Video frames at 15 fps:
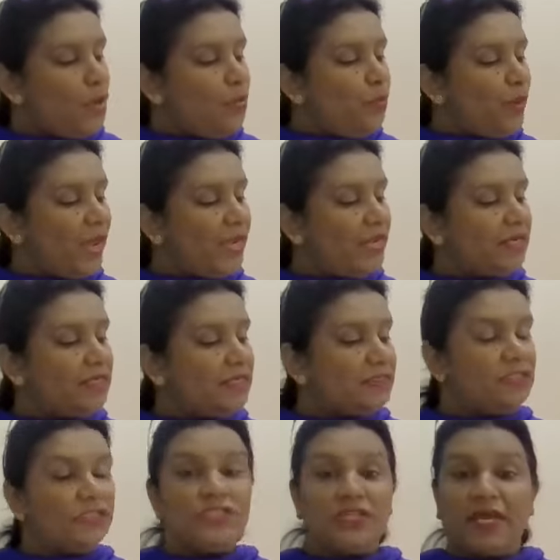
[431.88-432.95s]
When
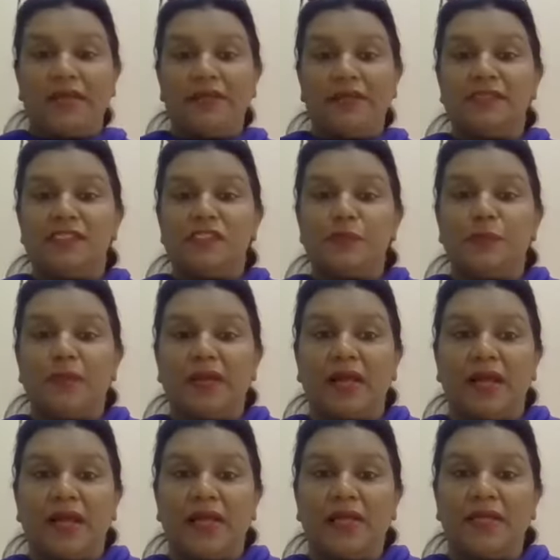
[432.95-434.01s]
the jet
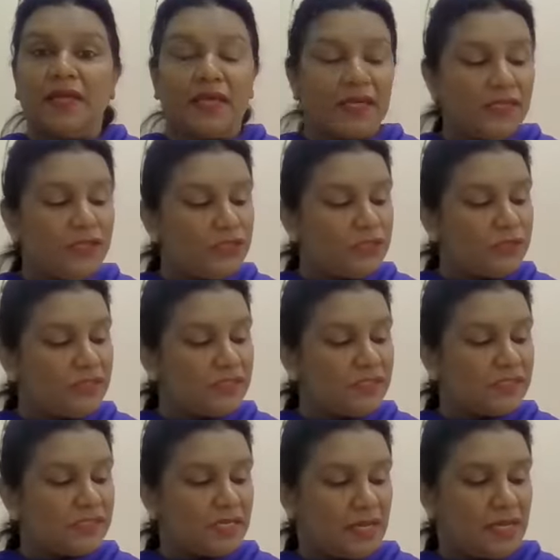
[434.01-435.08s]
sprang into the
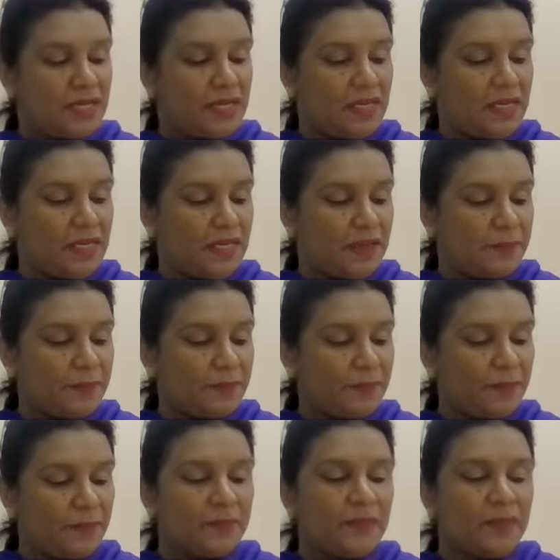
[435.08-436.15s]
sky,
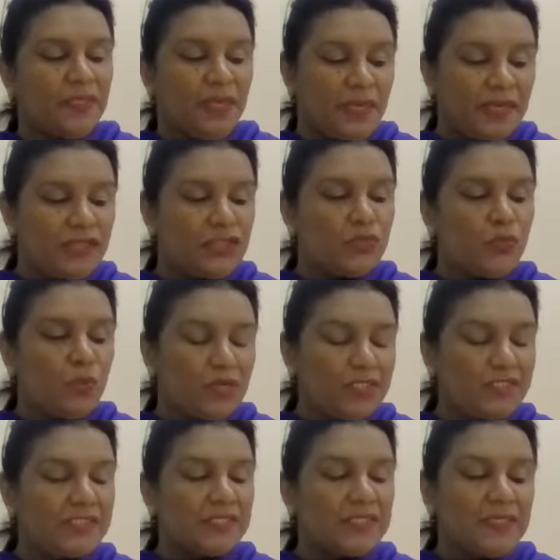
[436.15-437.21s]
it
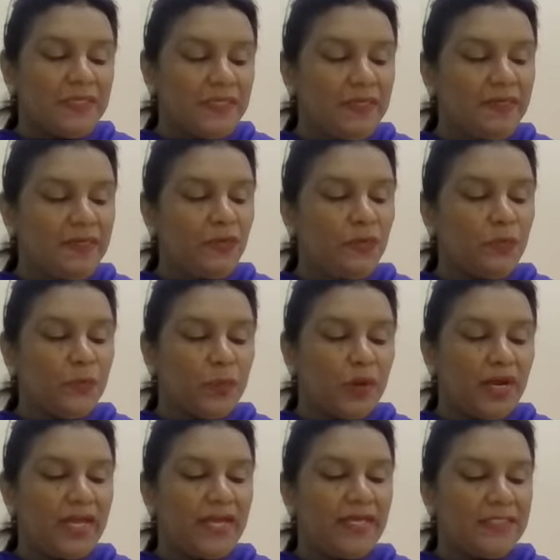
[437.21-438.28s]
was clear
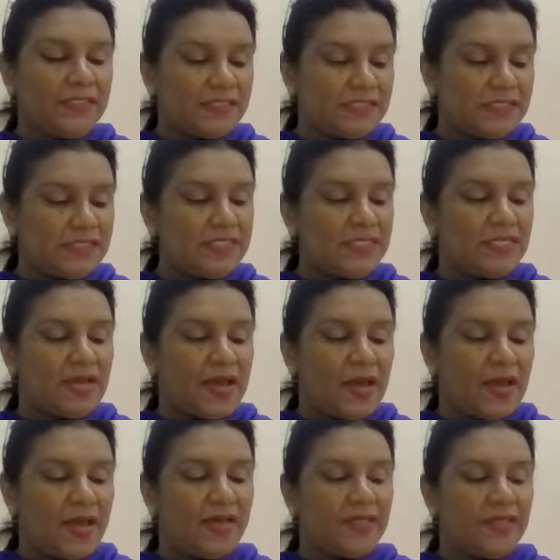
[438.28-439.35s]
why the city
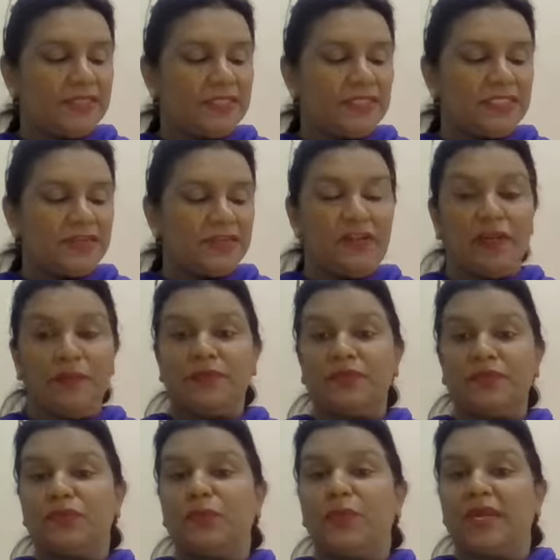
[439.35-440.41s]
had developed
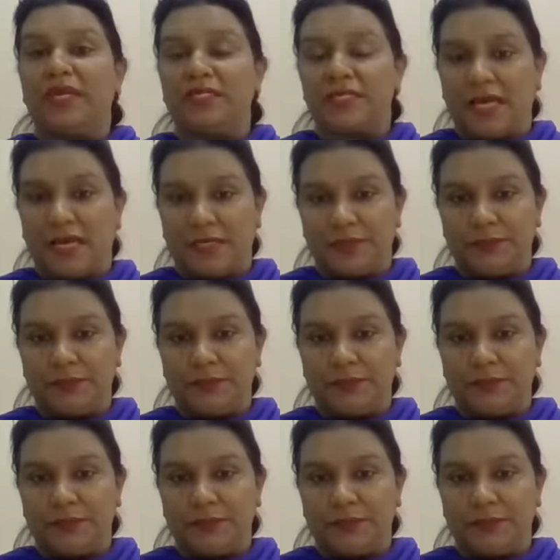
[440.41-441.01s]
the way it had.